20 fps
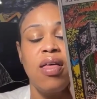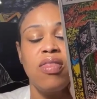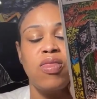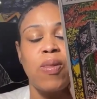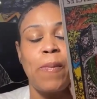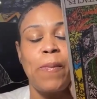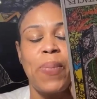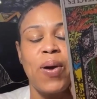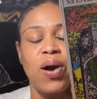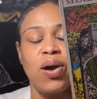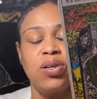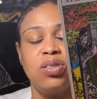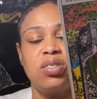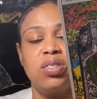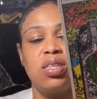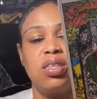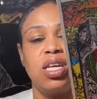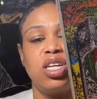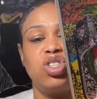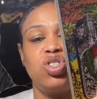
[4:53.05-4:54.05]
the
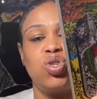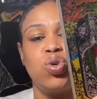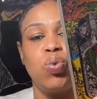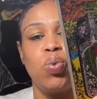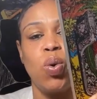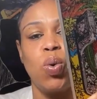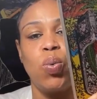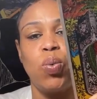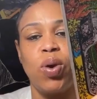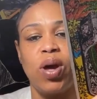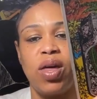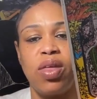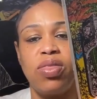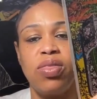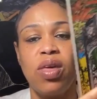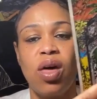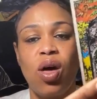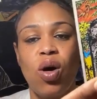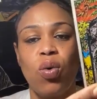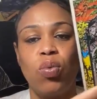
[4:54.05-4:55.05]
person that you were with
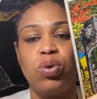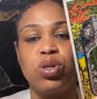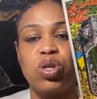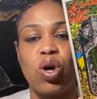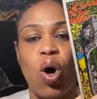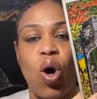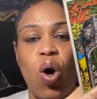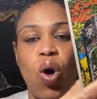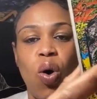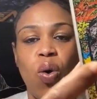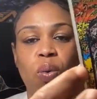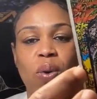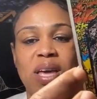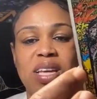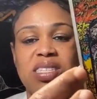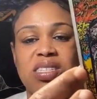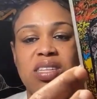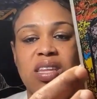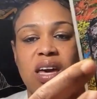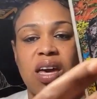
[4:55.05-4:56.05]
was
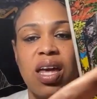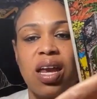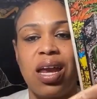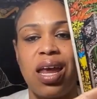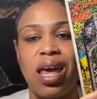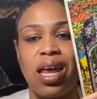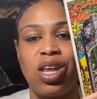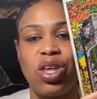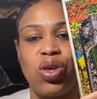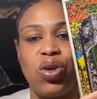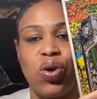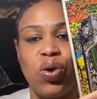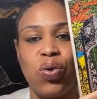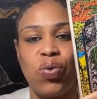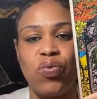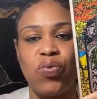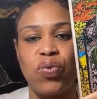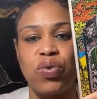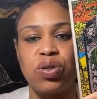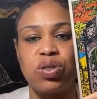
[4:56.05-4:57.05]
always looking at
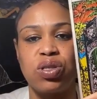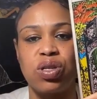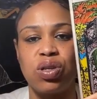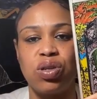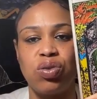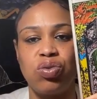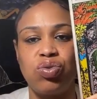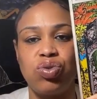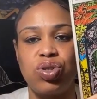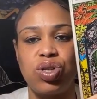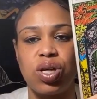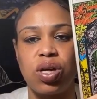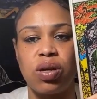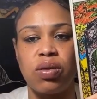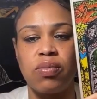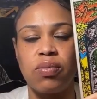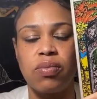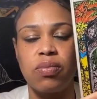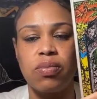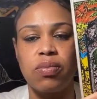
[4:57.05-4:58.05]
you for a solution.